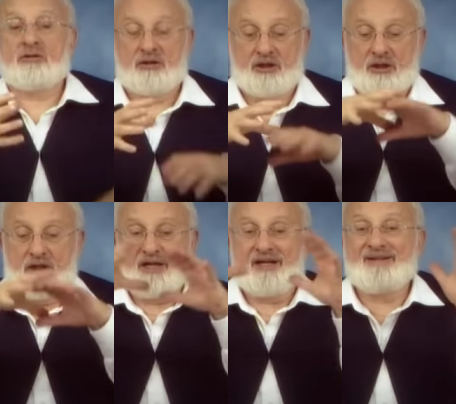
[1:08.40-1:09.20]
now
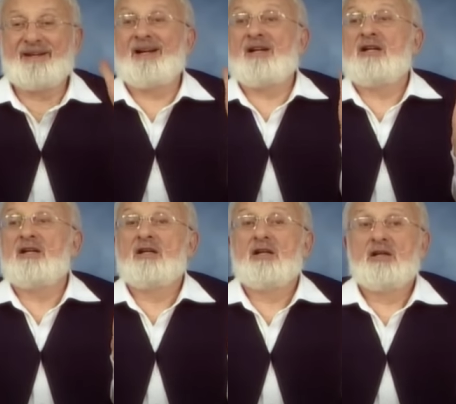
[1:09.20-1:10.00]
have to
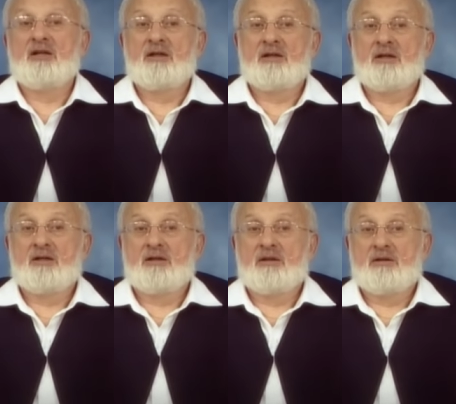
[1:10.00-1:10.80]
expand, grow
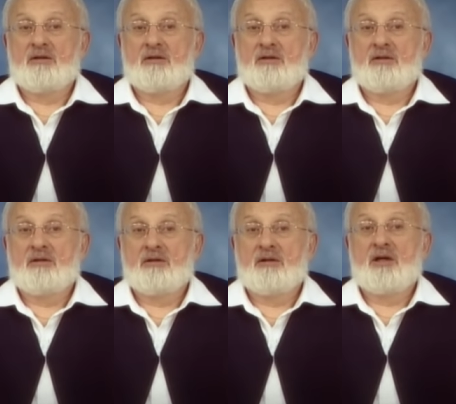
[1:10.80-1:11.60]
that point.
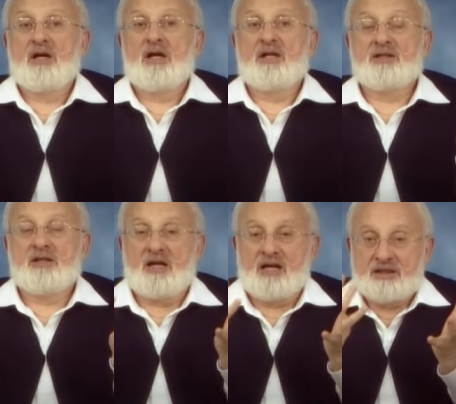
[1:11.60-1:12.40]

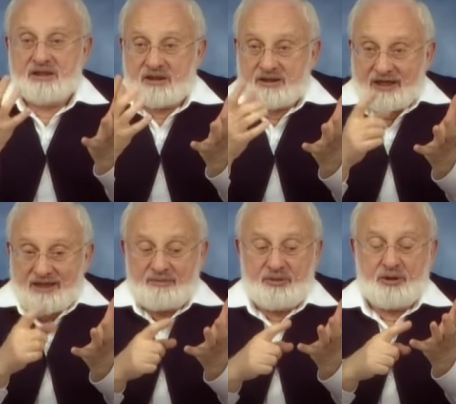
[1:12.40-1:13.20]
And that is
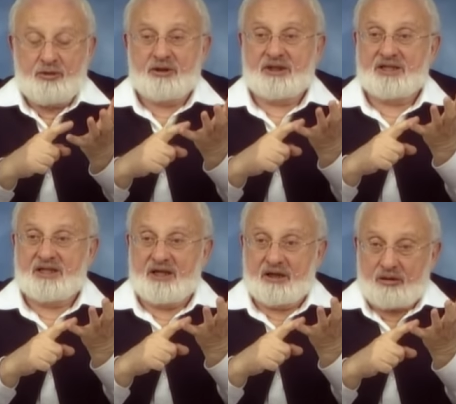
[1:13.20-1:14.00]
exactly where you
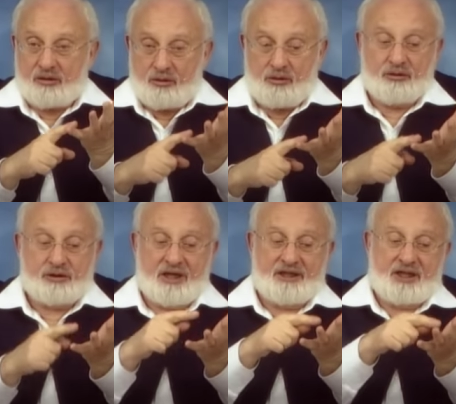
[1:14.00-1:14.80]
need
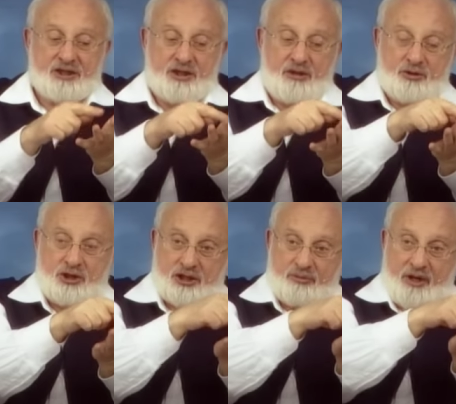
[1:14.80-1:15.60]
others who
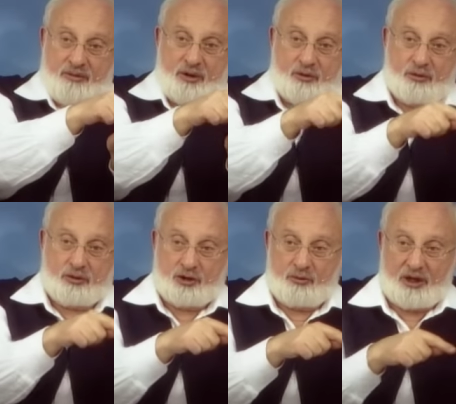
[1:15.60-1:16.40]
have the same
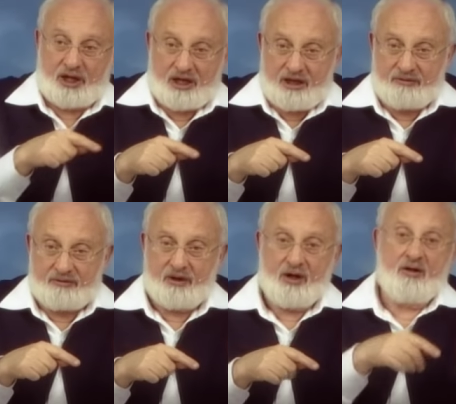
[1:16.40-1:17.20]
point in the
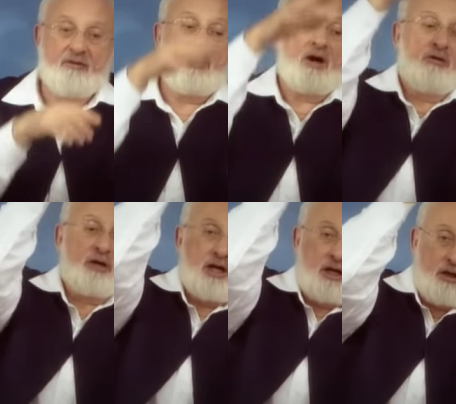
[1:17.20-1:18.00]
heart and the upper
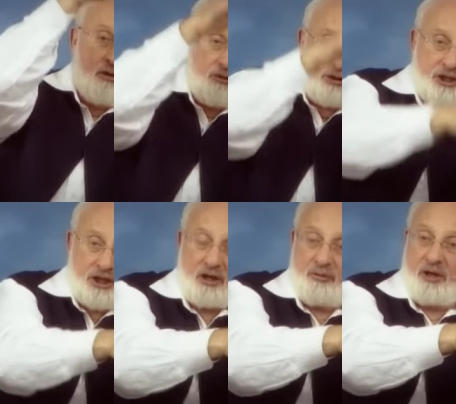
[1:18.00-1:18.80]
light to
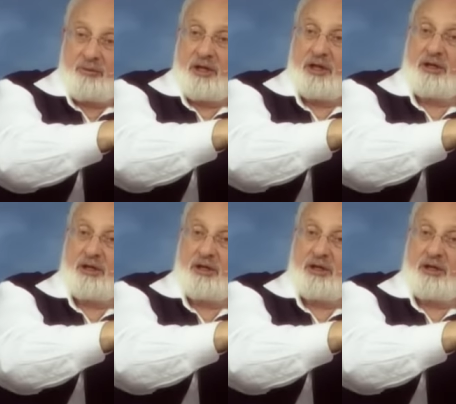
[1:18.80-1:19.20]
put these